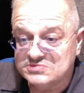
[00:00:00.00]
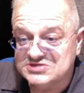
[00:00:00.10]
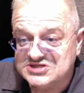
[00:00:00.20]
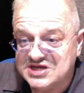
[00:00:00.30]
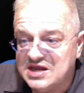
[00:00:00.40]

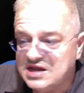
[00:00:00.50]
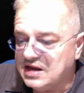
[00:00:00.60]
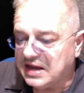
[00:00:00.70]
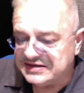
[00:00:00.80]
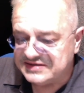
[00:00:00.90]
I heard them
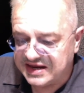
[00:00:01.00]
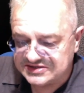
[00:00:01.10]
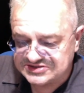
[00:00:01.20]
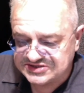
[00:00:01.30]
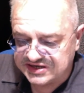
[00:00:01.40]

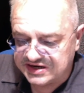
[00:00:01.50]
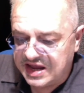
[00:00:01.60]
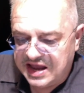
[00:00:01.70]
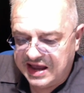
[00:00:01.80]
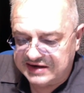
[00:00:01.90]
singing,
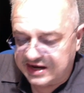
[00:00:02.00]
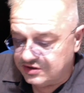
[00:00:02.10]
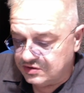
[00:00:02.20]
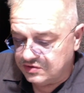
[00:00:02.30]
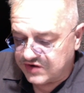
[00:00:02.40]

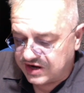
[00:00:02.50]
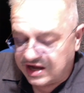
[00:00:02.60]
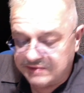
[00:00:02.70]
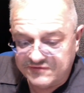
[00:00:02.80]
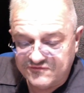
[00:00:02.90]
dancing,
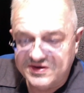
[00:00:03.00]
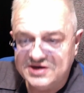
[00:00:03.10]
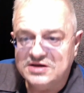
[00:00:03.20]
and I knew that